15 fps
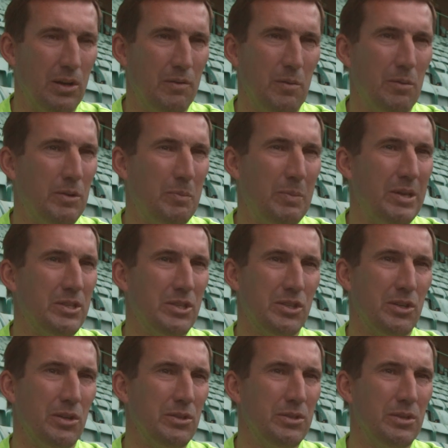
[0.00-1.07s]
of it with a pinch of
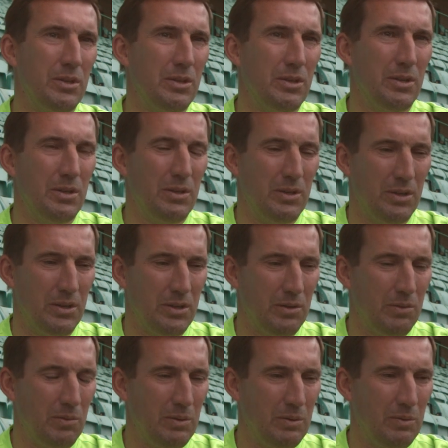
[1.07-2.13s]
salt. You know,
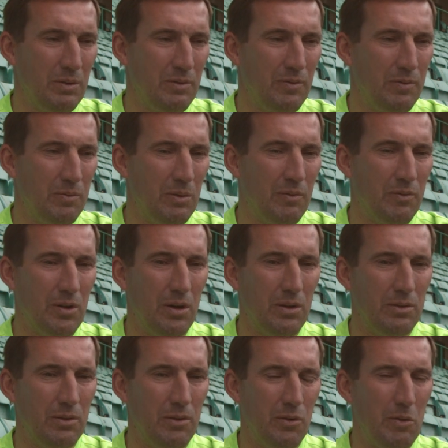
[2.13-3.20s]
we've
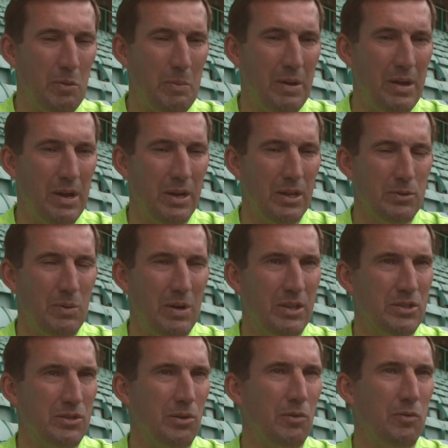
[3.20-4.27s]
gone through a period where
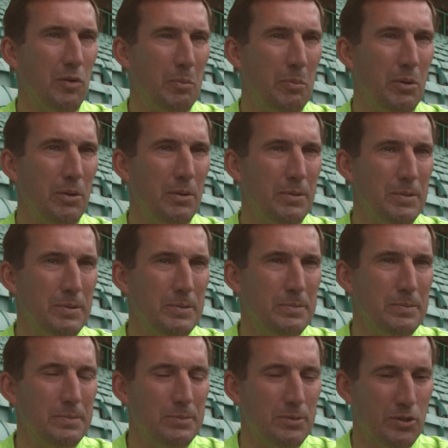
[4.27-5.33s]
there's no football,
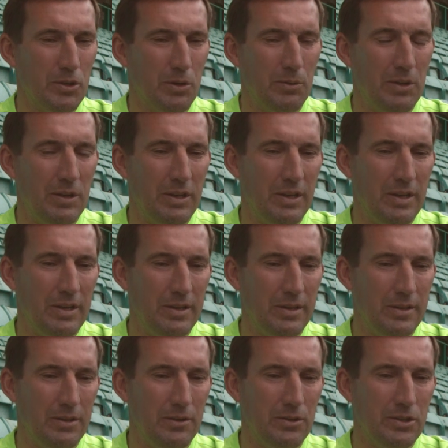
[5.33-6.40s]
so you
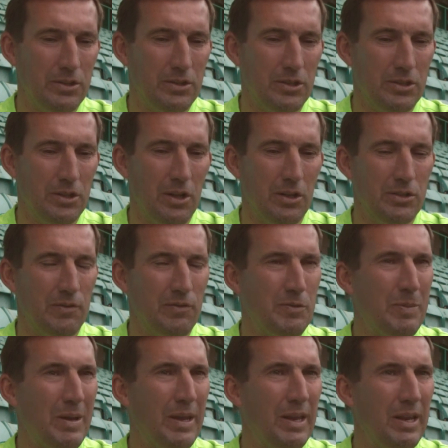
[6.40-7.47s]
know there's lots of
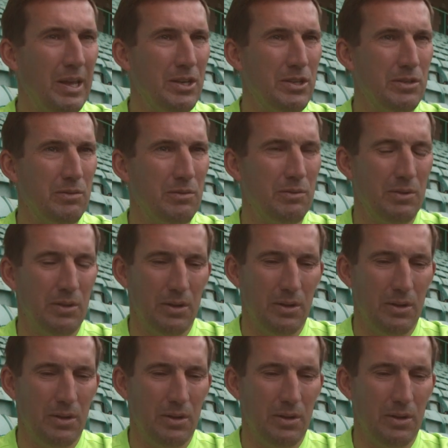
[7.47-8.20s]
speculation